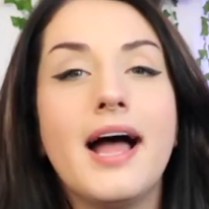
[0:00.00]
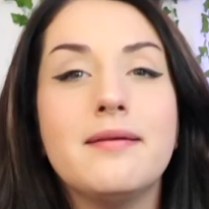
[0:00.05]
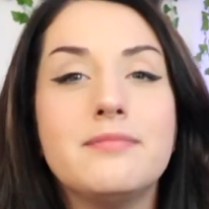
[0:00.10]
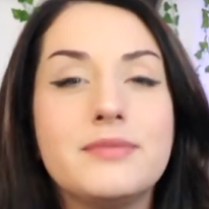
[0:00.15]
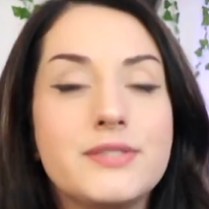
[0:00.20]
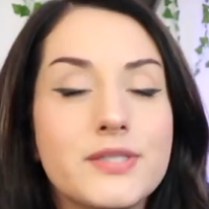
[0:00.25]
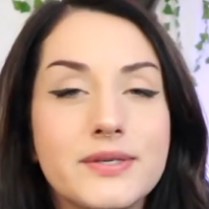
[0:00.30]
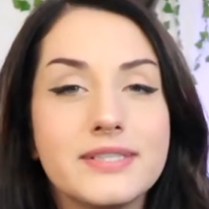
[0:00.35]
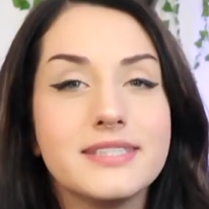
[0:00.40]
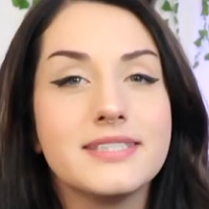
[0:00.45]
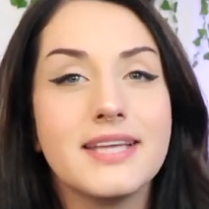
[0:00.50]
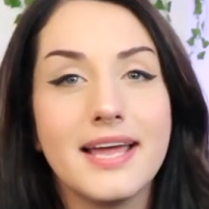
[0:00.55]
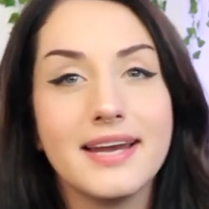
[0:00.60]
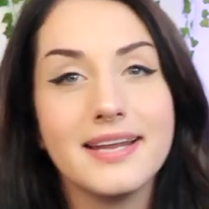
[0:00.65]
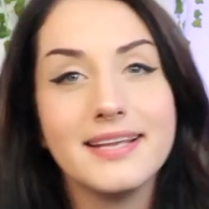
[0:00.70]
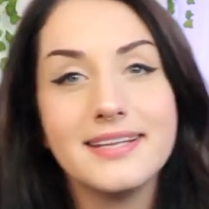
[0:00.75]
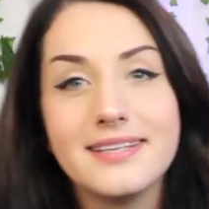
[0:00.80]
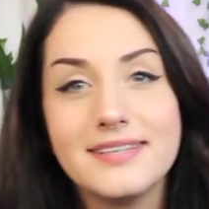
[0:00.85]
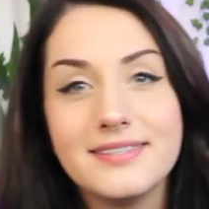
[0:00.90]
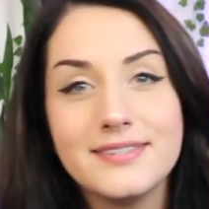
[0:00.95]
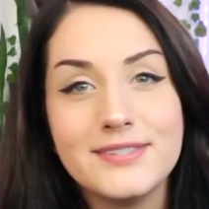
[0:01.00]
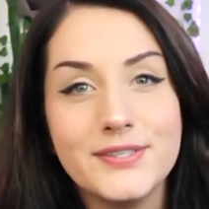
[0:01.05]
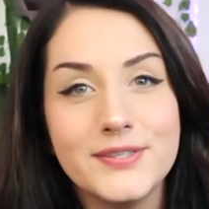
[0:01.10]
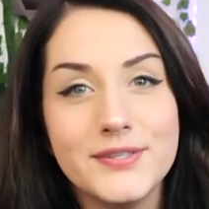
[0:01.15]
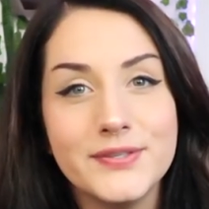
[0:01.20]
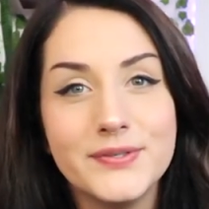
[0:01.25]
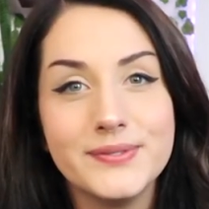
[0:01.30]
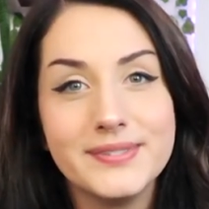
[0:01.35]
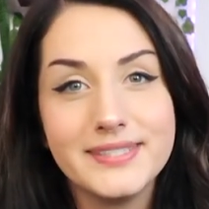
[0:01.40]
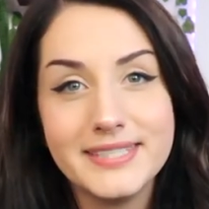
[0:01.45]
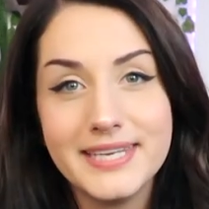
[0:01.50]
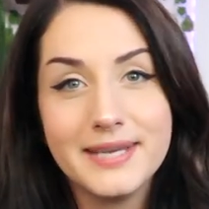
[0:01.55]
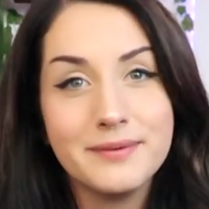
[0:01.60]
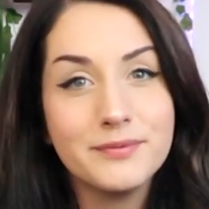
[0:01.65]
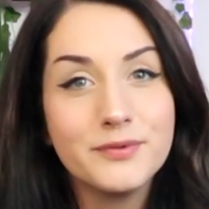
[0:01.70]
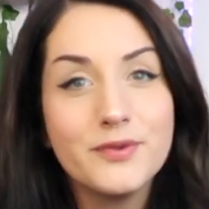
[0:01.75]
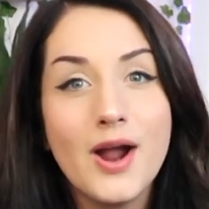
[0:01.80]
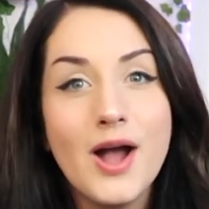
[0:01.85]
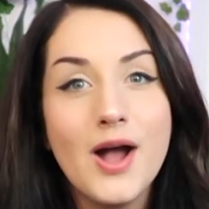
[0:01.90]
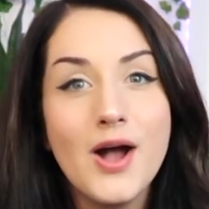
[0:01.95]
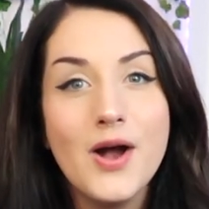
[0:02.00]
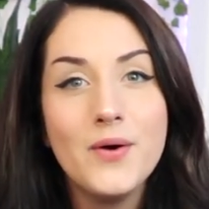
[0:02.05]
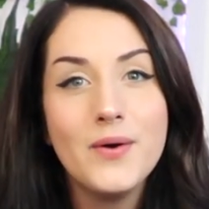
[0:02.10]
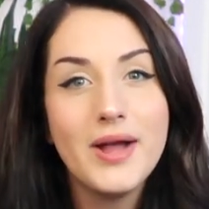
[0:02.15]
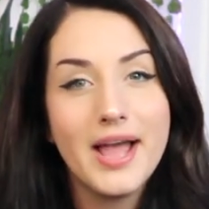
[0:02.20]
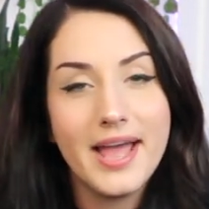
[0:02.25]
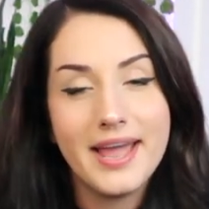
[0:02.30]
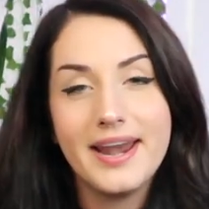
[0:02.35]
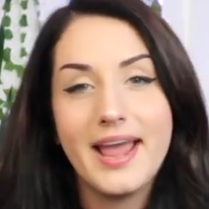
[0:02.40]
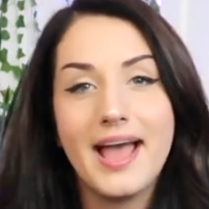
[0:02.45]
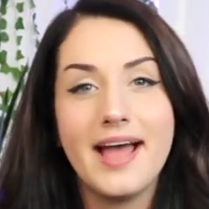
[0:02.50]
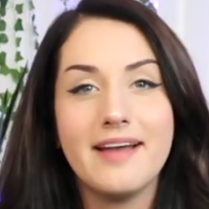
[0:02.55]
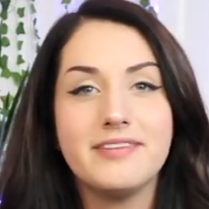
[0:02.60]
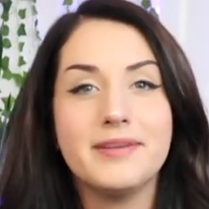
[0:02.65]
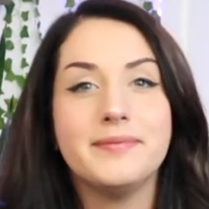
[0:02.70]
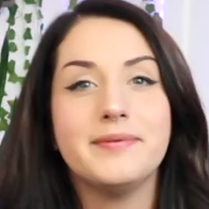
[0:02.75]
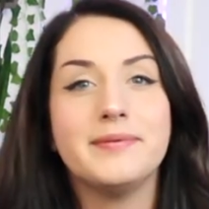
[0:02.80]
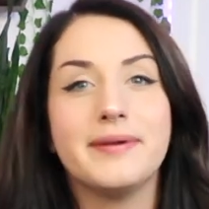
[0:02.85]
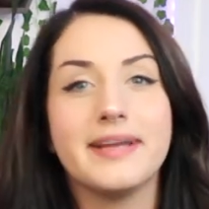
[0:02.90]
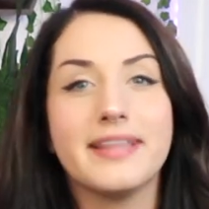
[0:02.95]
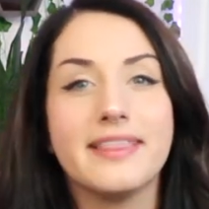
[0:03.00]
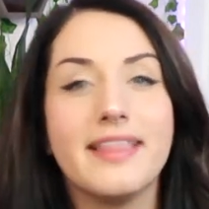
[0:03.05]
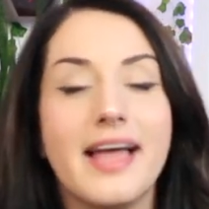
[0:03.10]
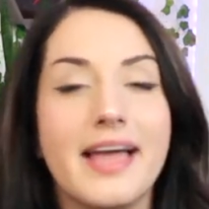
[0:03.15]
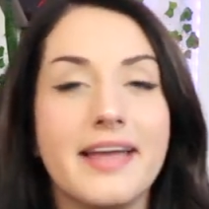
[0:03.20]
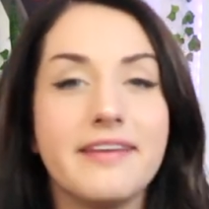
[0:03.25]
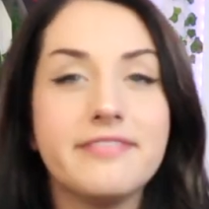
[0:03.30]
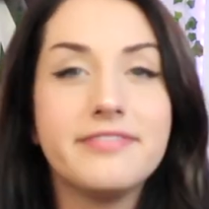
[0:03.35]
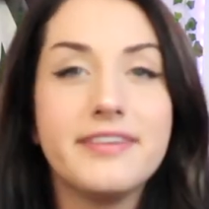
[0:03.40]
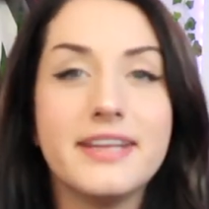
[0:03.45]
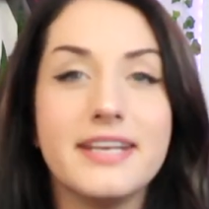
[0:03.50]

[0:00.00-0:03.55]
I'm so excited to see him grow and have him in my life.